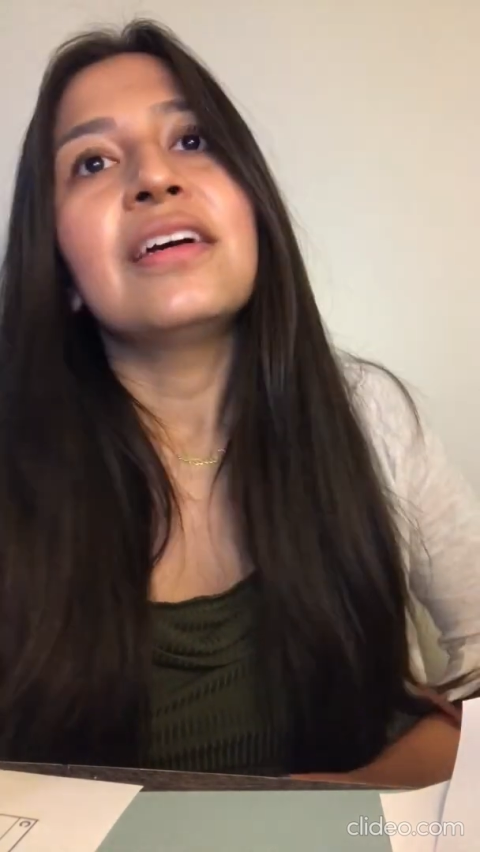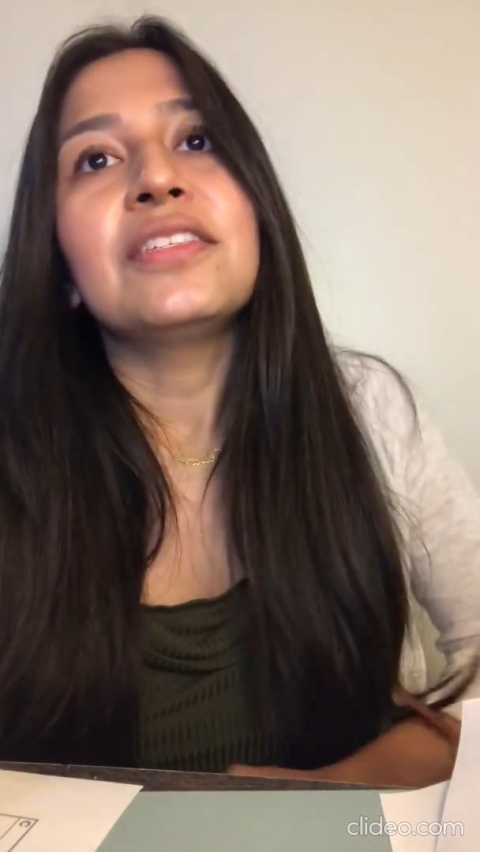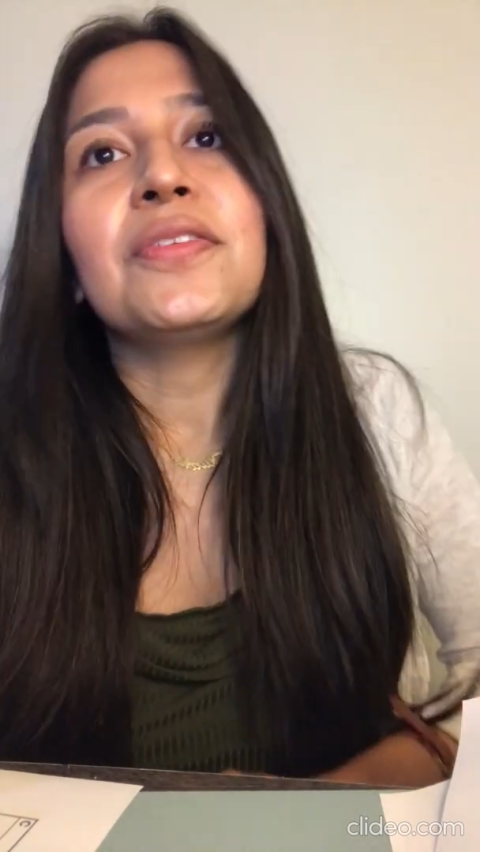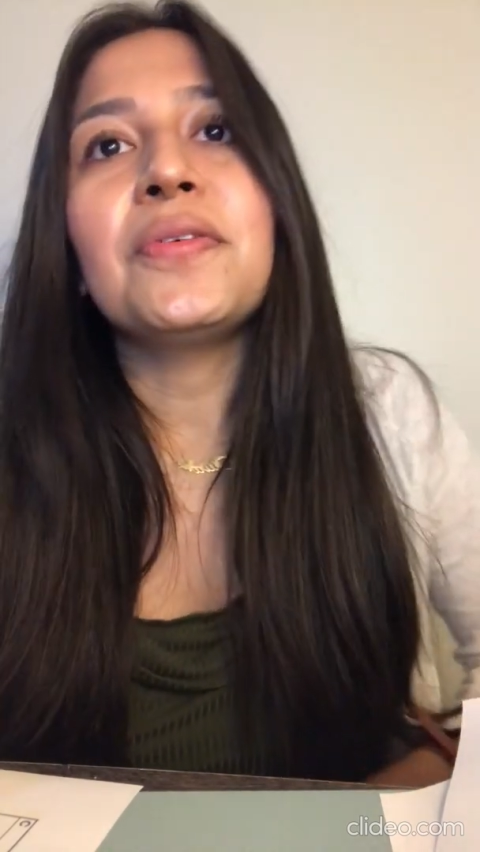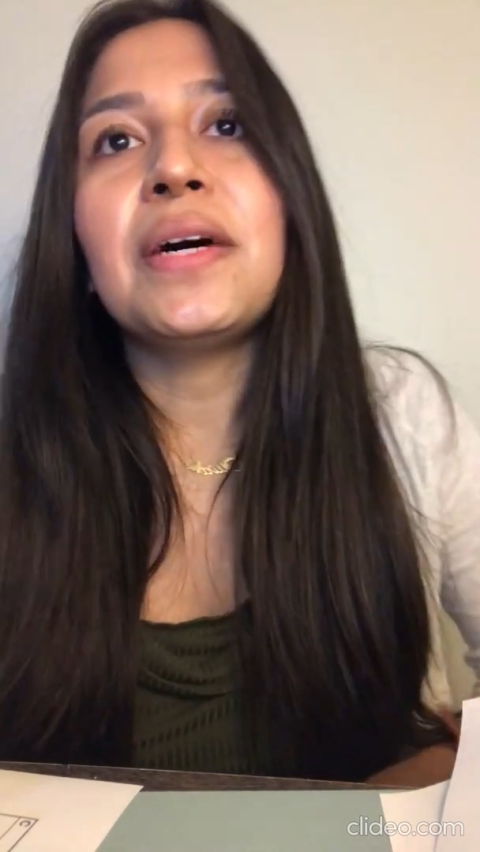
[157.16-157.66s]

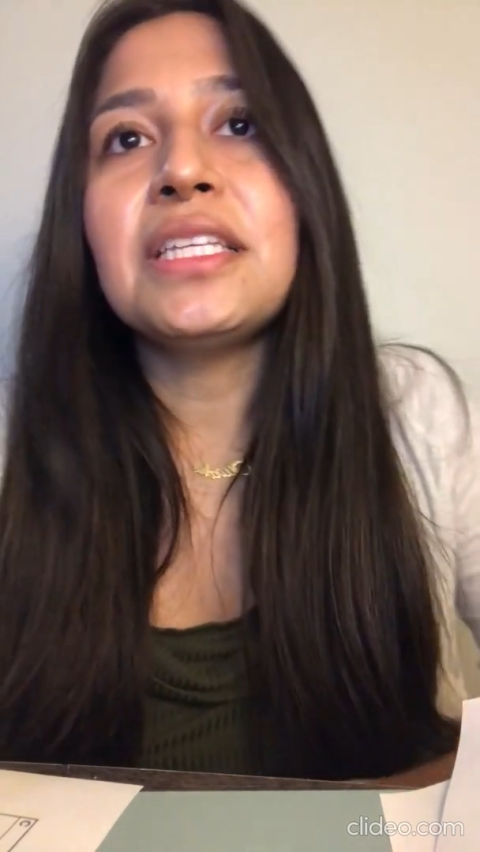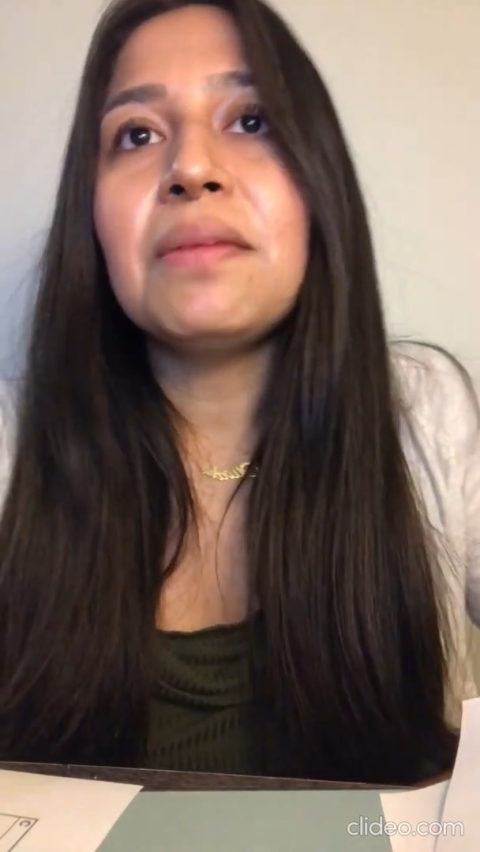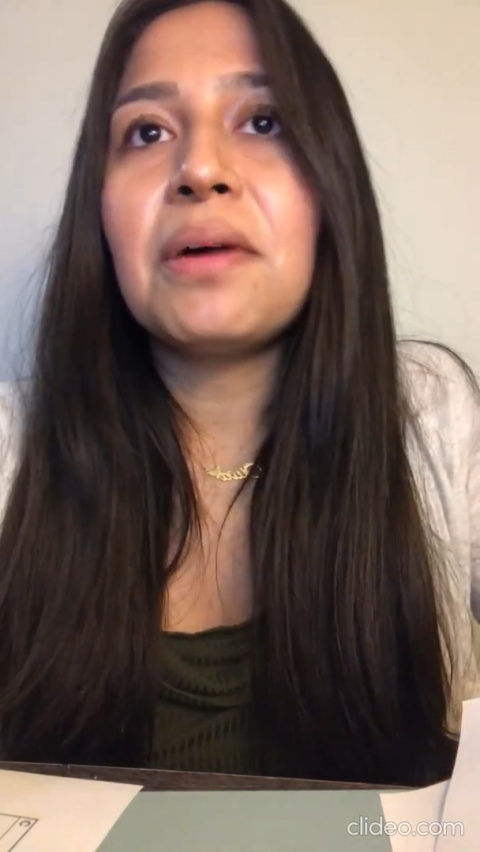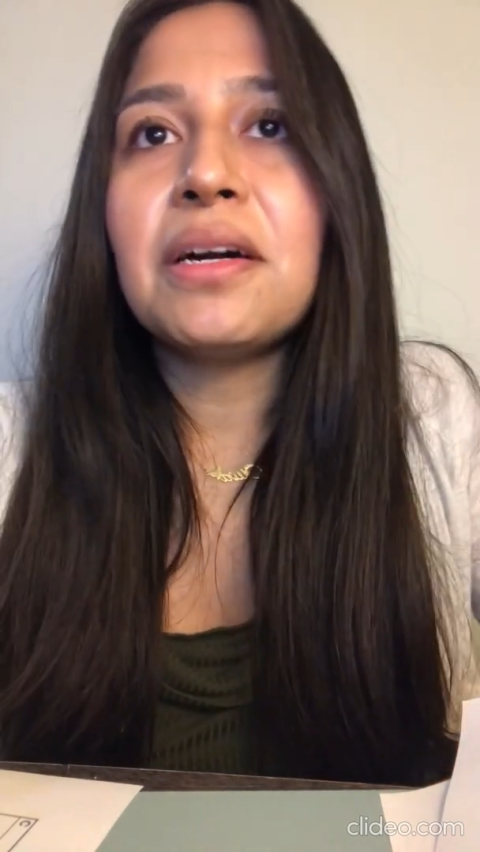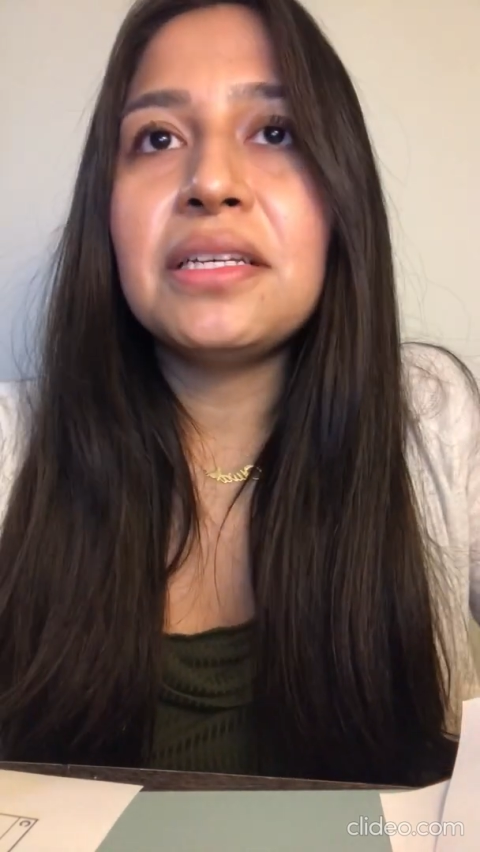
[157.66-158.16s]
So
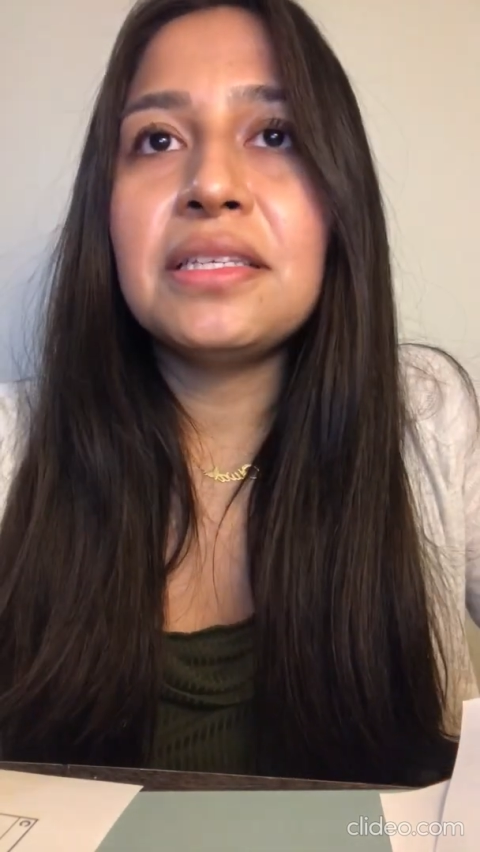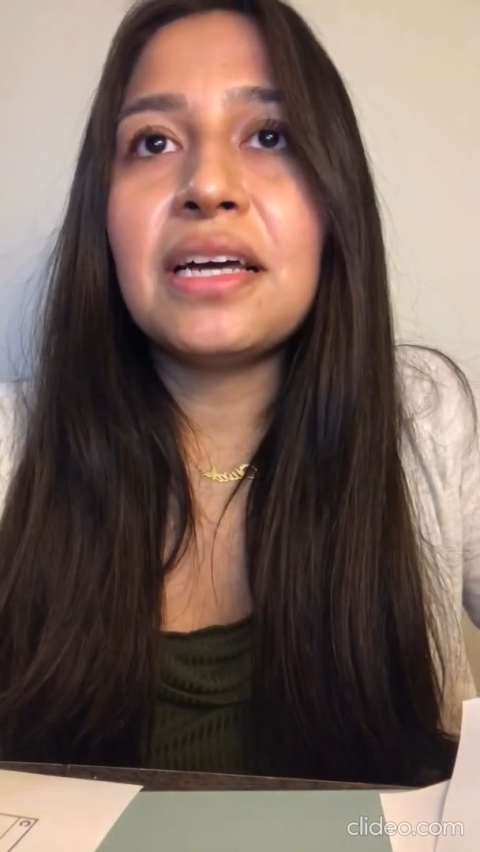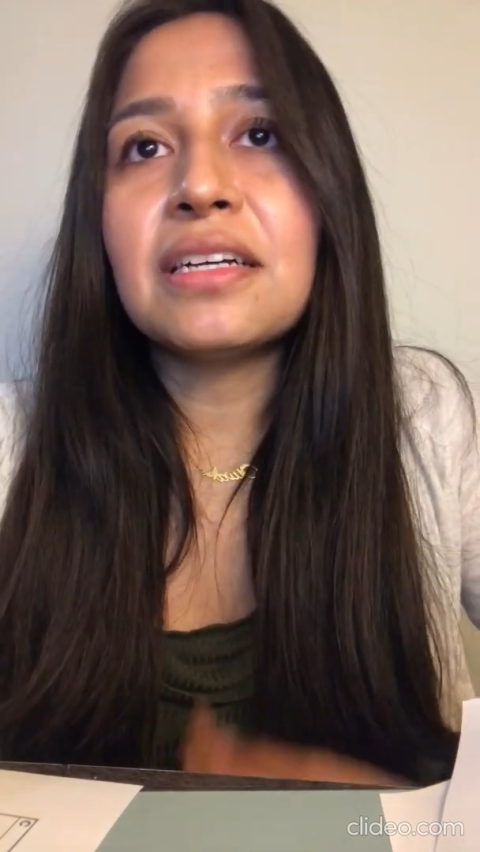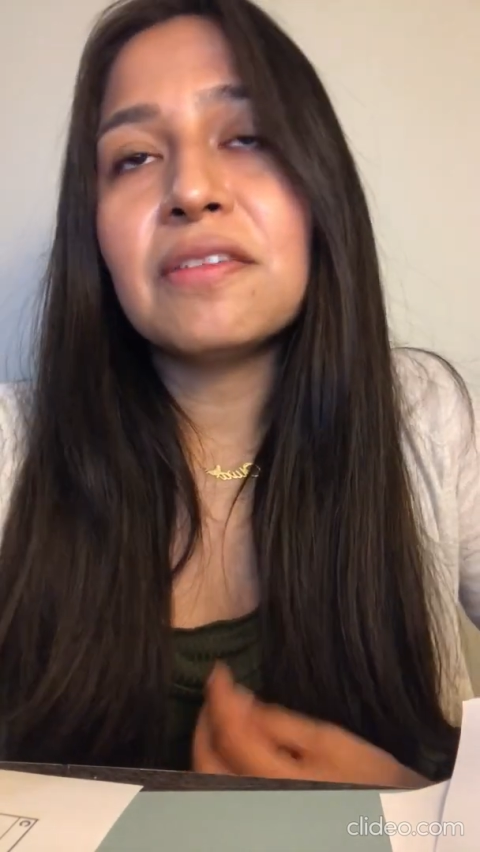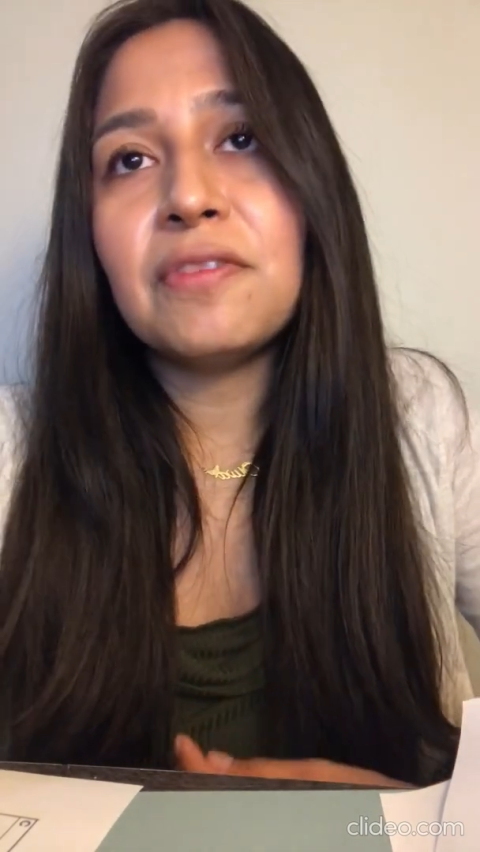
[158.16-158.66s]
antibodies
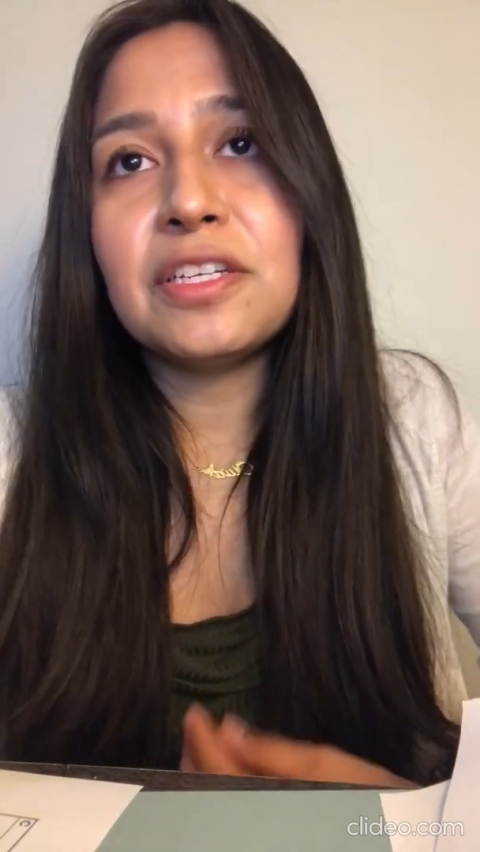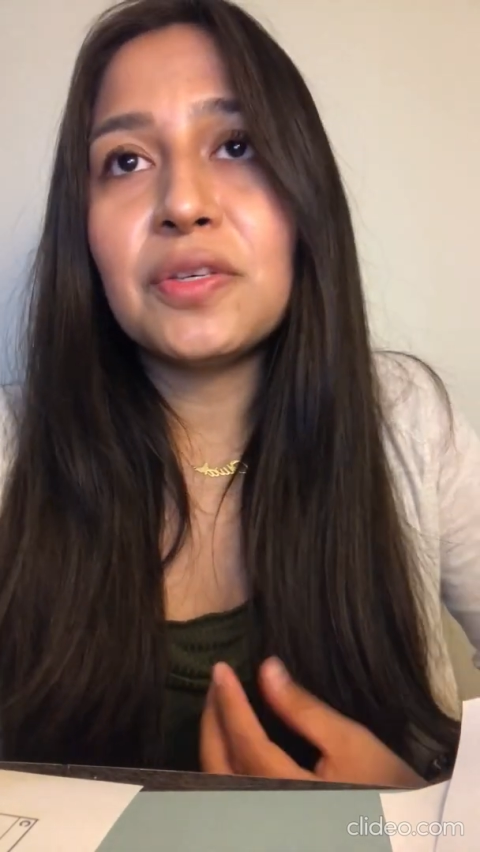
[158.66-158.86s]
activate